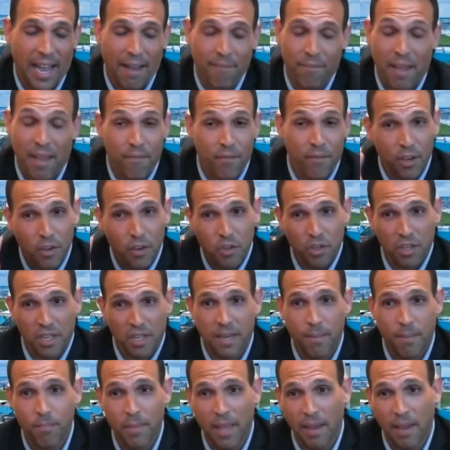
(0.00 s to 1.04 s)
that vision.
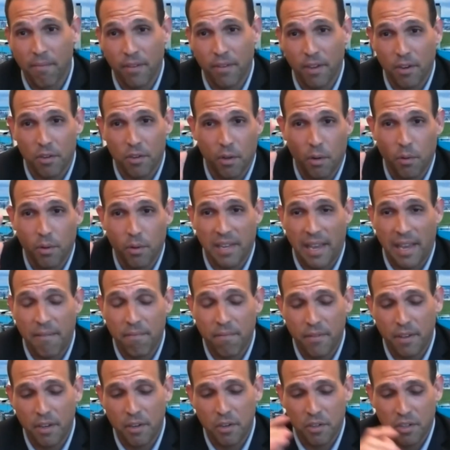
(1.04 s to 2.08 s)
Keep that vision. Always have
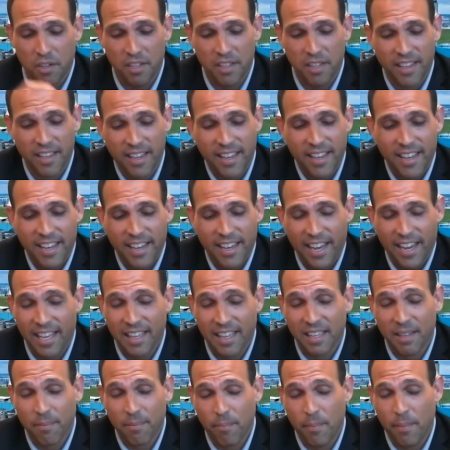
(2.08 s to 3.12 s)
vision,
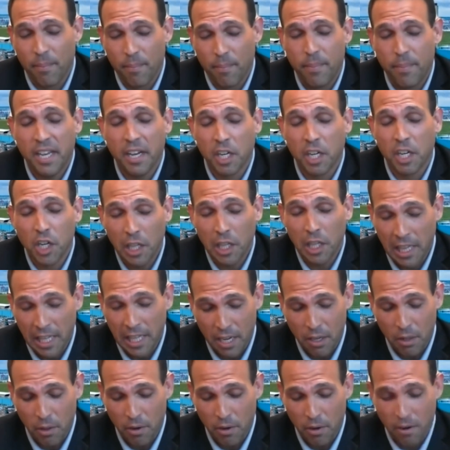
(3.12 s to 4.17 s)
and be a good
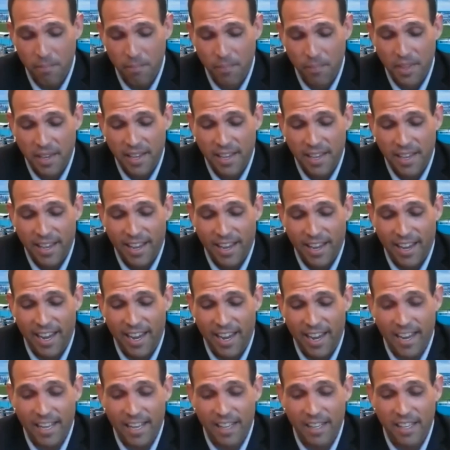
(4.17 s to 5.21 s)
leader.
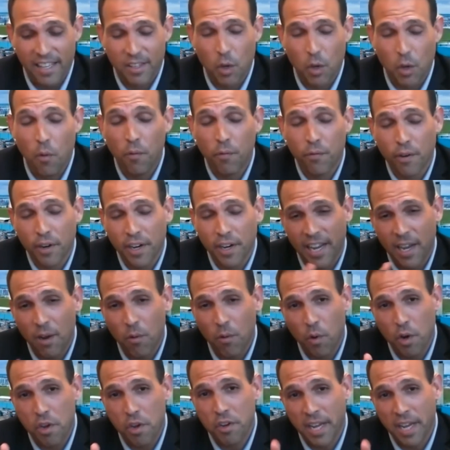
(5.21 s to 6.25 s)
And don't forget
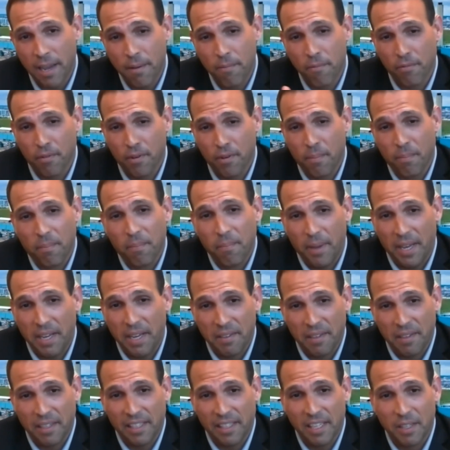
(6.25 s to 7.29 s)
where you came from.
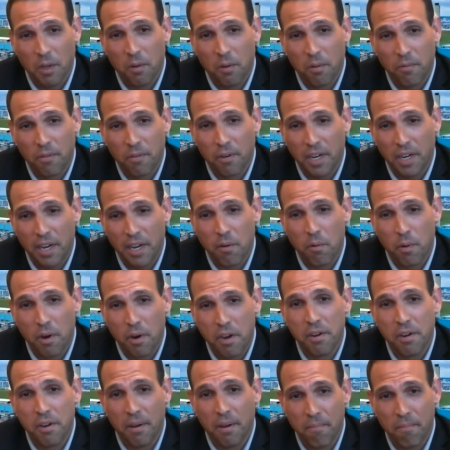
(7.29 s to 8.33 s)
Basically, don't forget where you